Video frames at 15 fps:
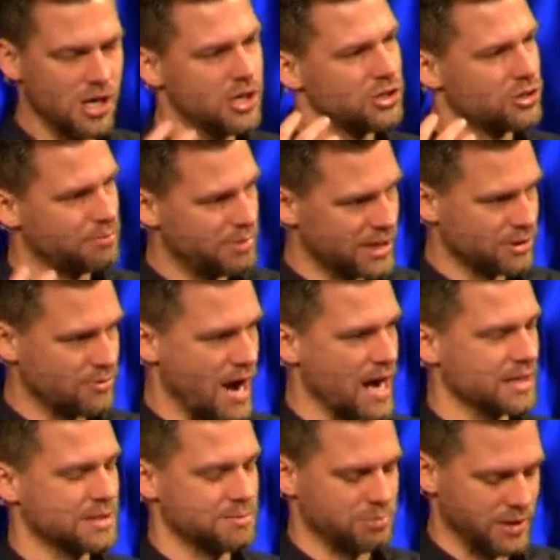your big
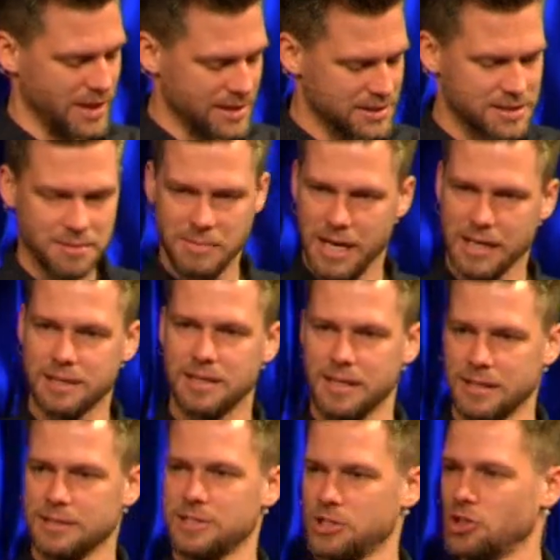rocks in place, the main
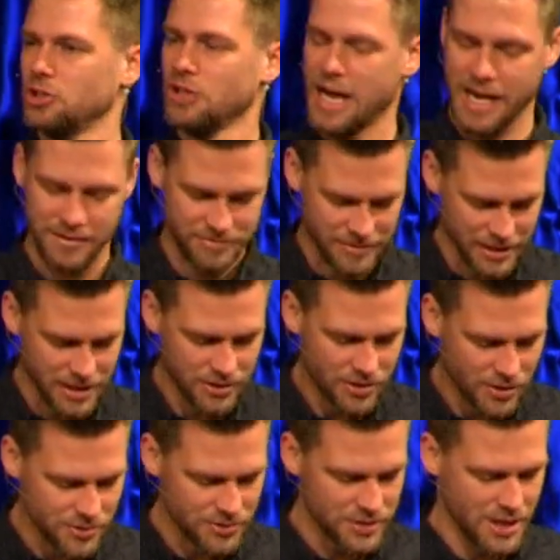things in your life, and get
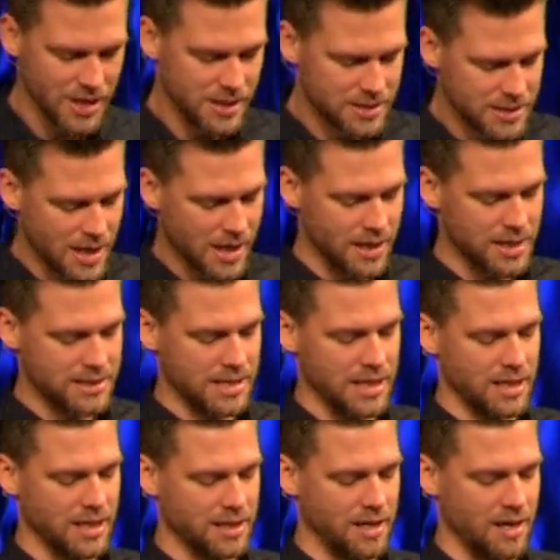those done and
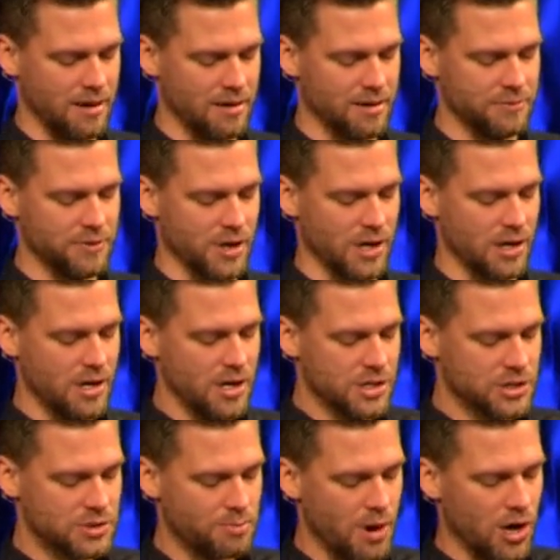taken care of. Your
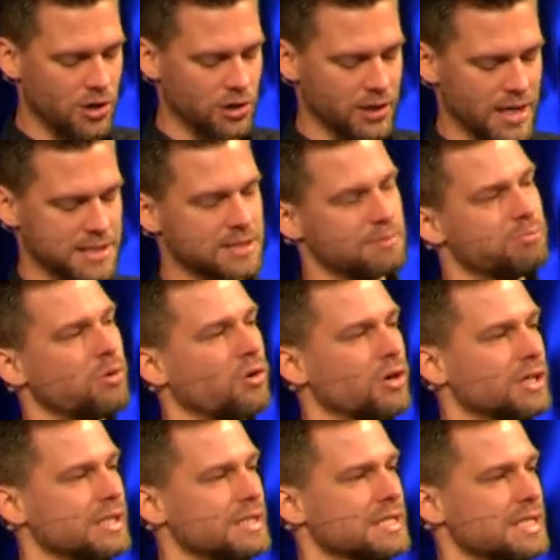smaller, less
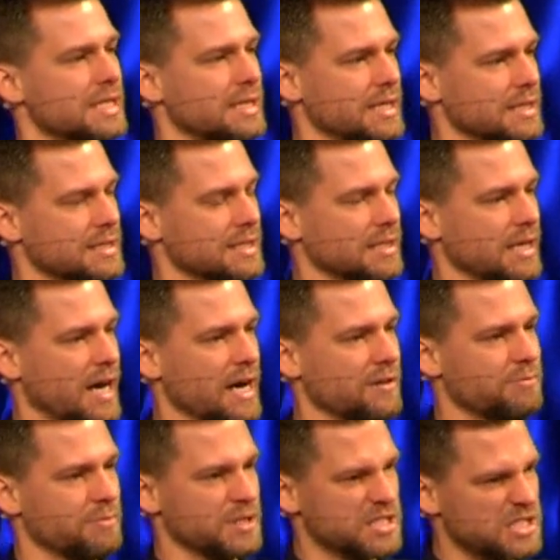important things in life,
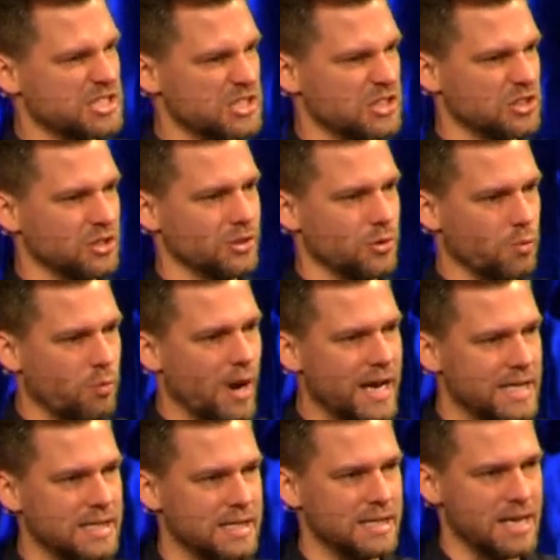but still
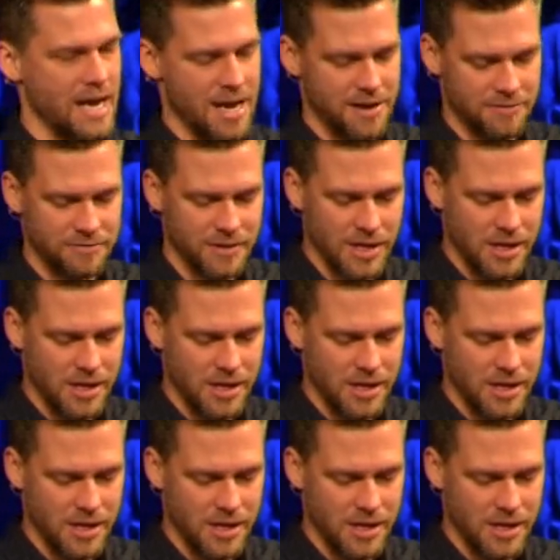weighty and have